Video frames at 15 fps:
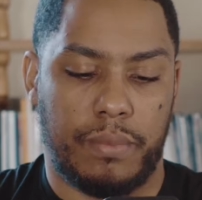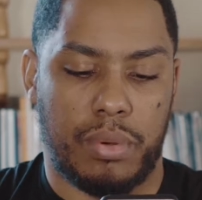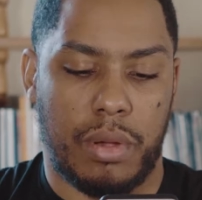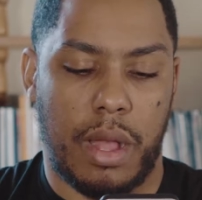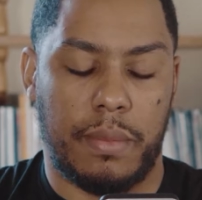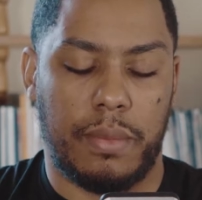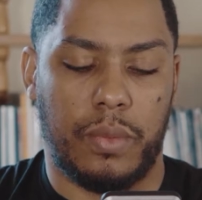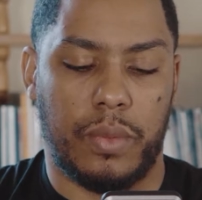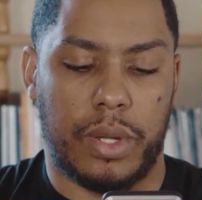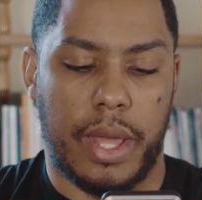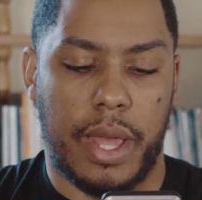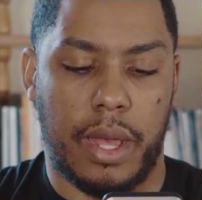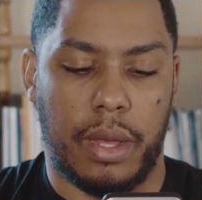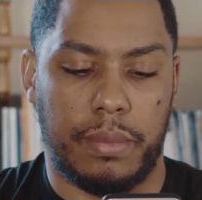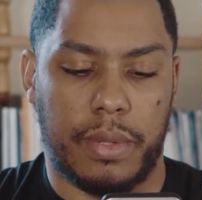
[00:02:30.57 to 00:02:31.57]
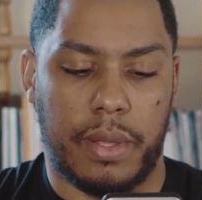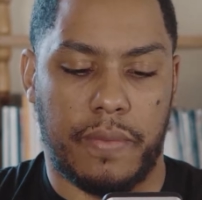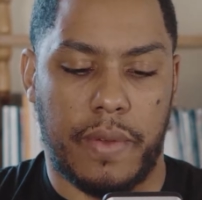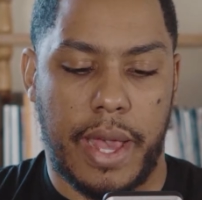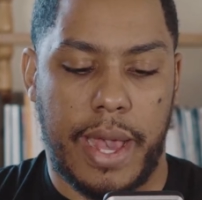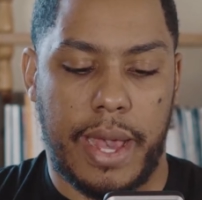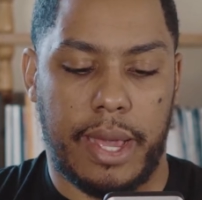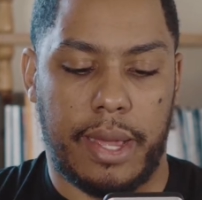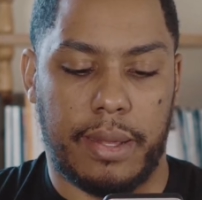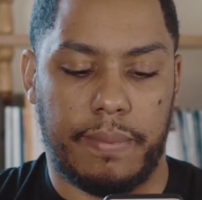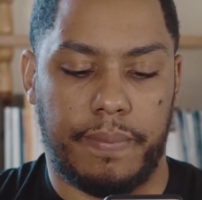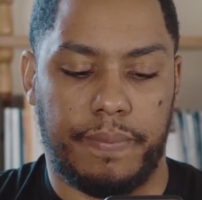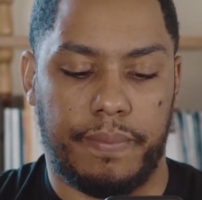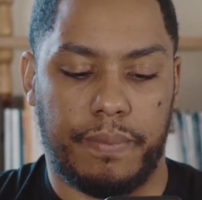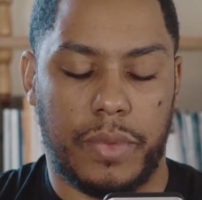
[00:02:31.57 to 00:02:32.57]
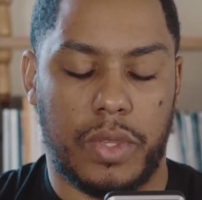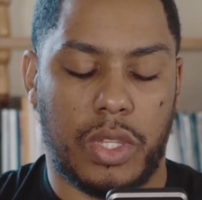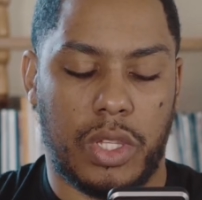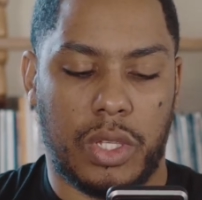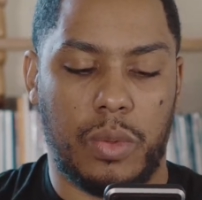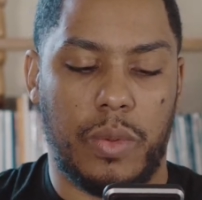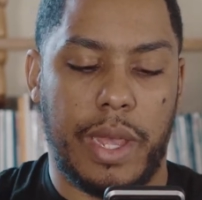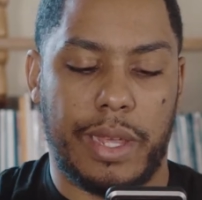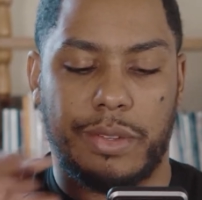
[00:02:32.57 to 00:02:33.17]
Probably would have helped if I had 2